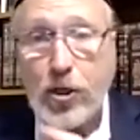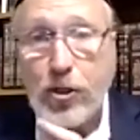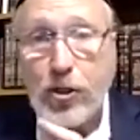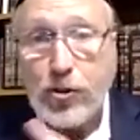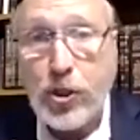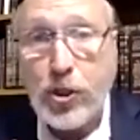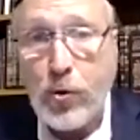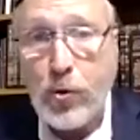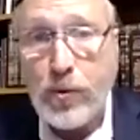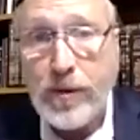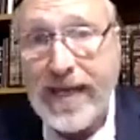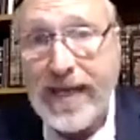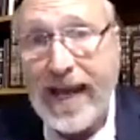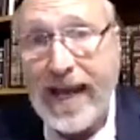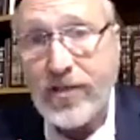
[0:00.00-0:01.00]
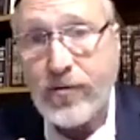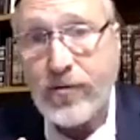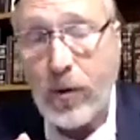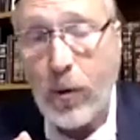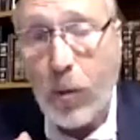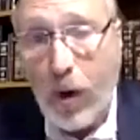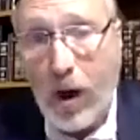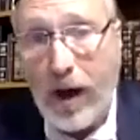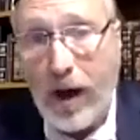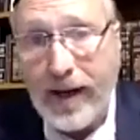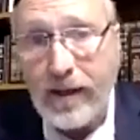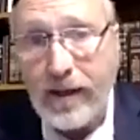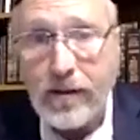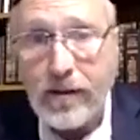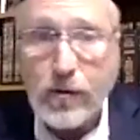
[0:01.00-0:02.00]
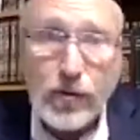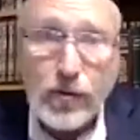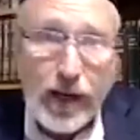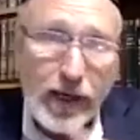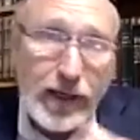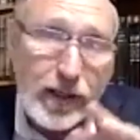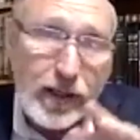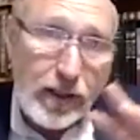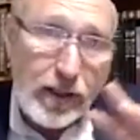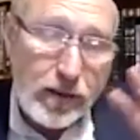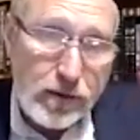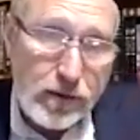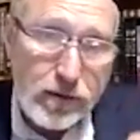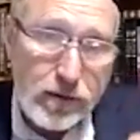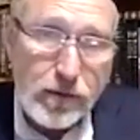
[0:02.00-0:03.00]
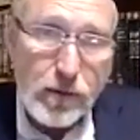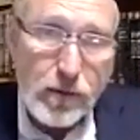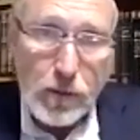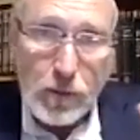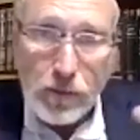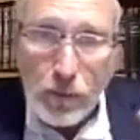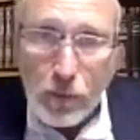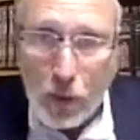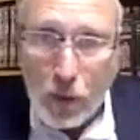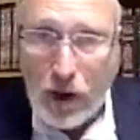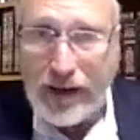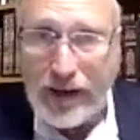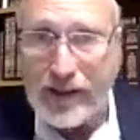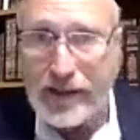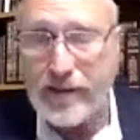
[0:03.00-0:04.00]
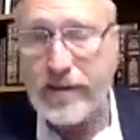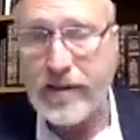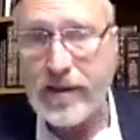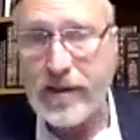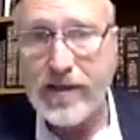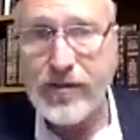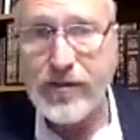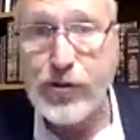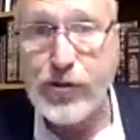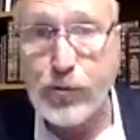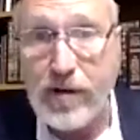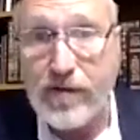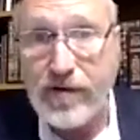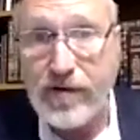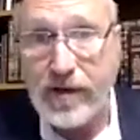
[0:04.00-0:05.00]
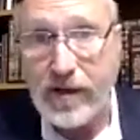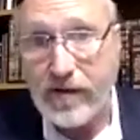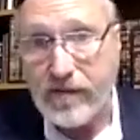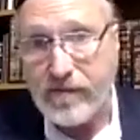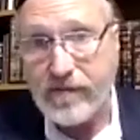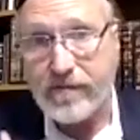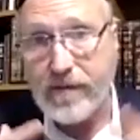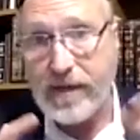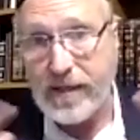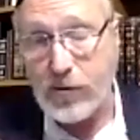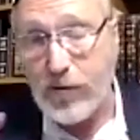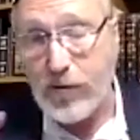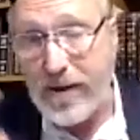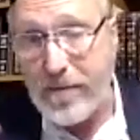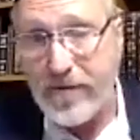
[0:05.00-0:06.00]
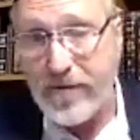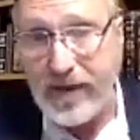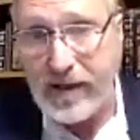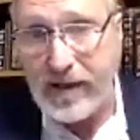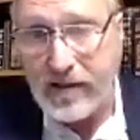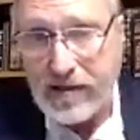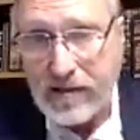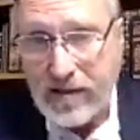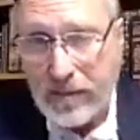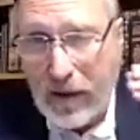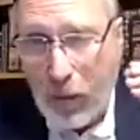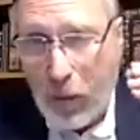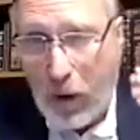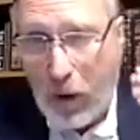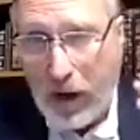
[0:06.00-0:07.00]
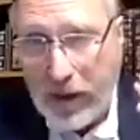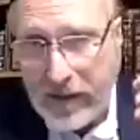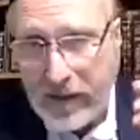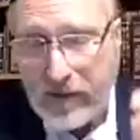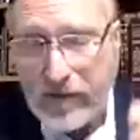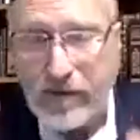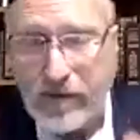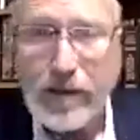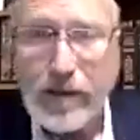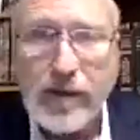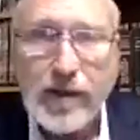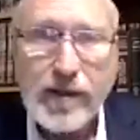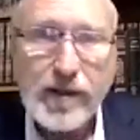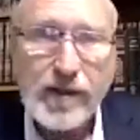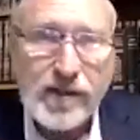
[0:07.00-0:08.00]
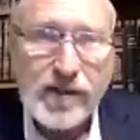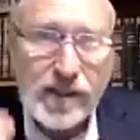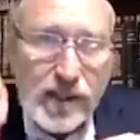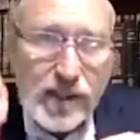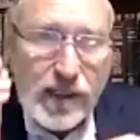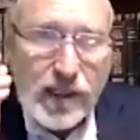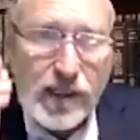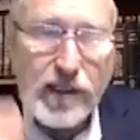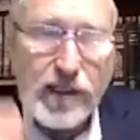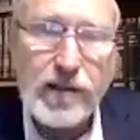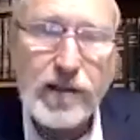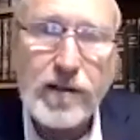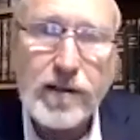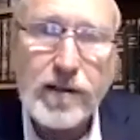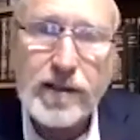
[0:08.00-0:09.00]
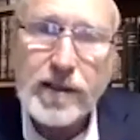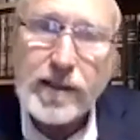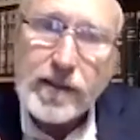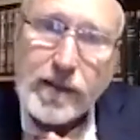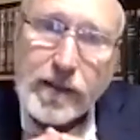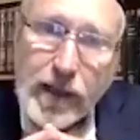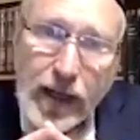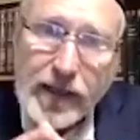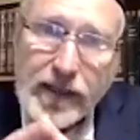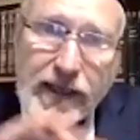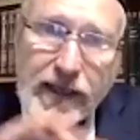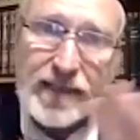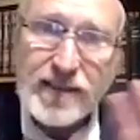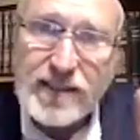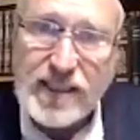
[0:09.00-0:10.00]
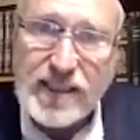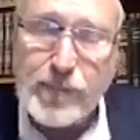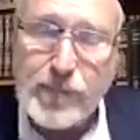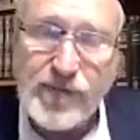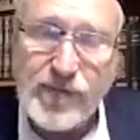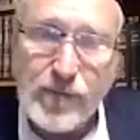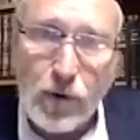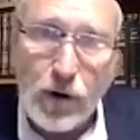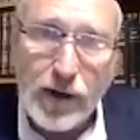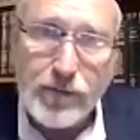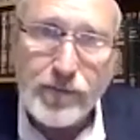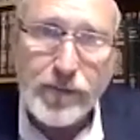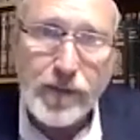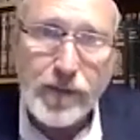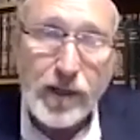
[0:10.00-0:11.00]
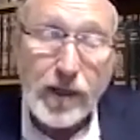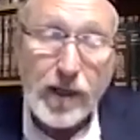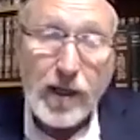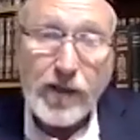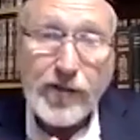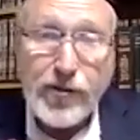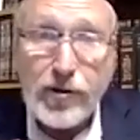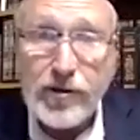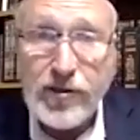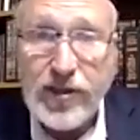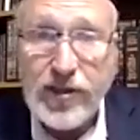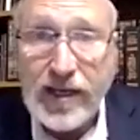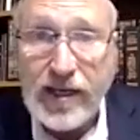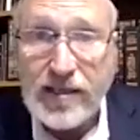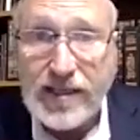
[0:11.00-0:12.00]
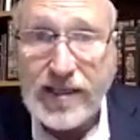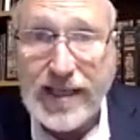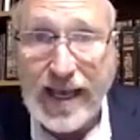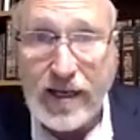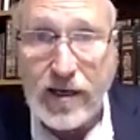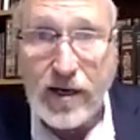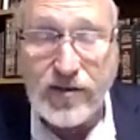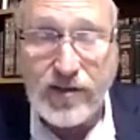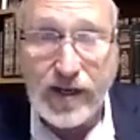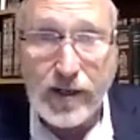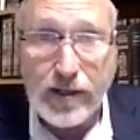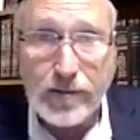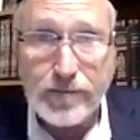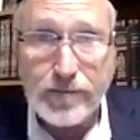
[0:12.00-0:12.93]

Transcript: Two, he can't drink wine or any wine derivative. Any grape things, somehow wine is the key here, and he has to separate from wine. Third thing is he can't cut his hair.